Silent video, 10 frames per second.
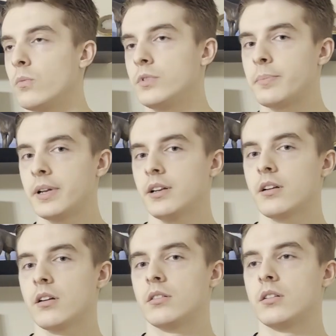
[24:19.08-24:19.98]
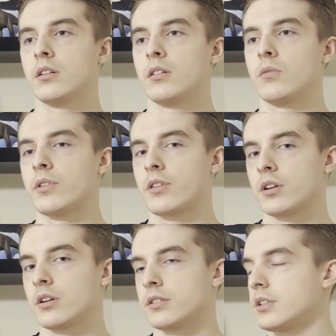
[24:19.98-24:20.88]
Depending on whether the
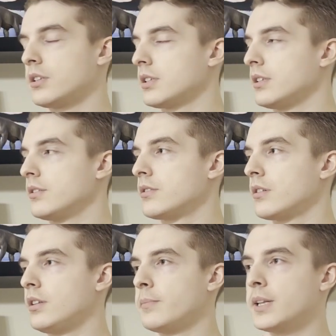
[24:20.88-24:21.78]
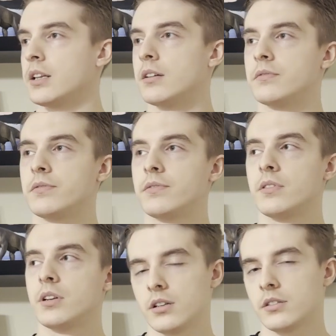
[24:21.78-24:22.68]
consonant is in the middle of
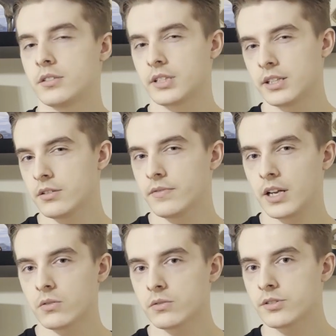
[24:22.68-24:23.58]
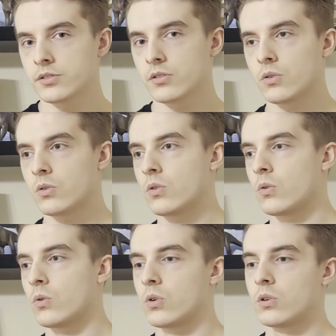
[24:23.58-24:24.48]
slender vowels
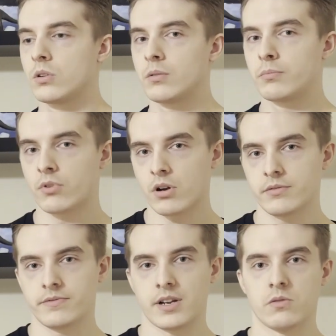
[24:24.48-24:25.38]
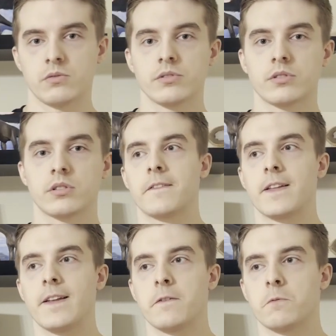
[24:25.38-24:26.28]
or broad vowels,
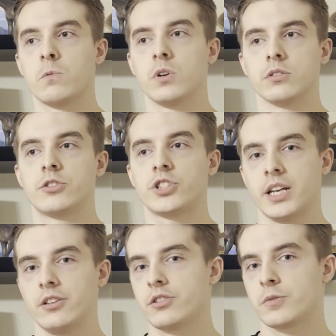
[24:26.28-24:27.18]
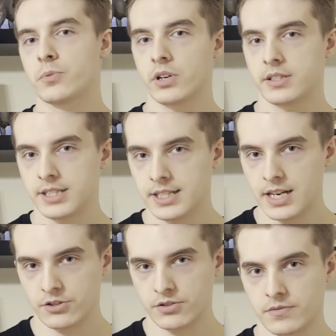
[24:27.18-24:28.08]
it will change its
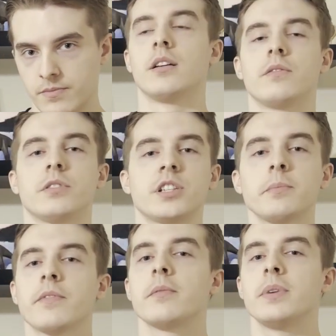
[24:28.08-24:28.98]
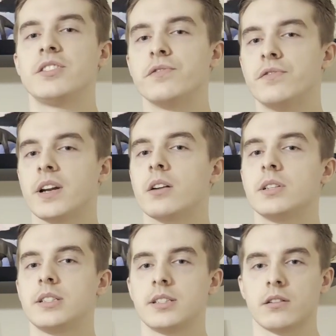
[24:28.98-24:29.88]
pronunciation. For some of them, it's very
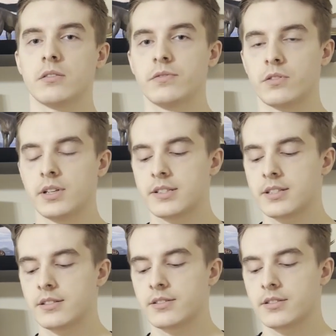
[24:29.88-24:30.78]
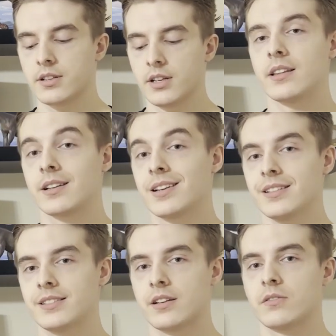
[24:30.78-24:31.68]
subtle. For instance, the k
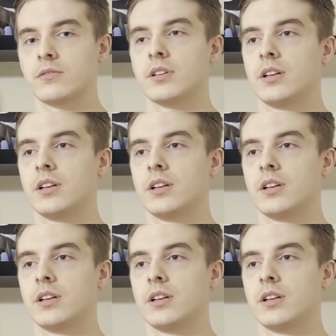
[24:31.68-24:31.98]
sound,